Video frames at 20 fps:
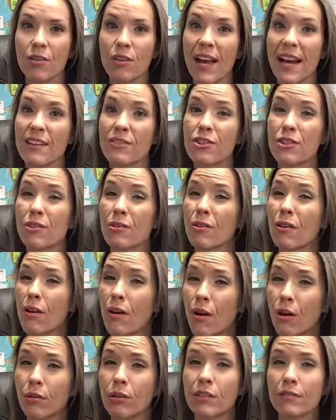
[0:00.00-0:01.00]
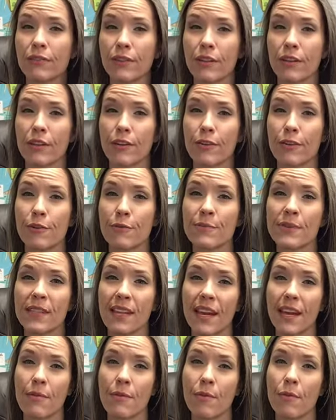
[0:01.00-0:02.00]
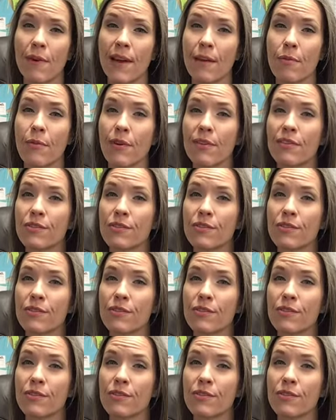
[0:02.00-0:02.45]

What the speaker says: Last year, all of our groups came away with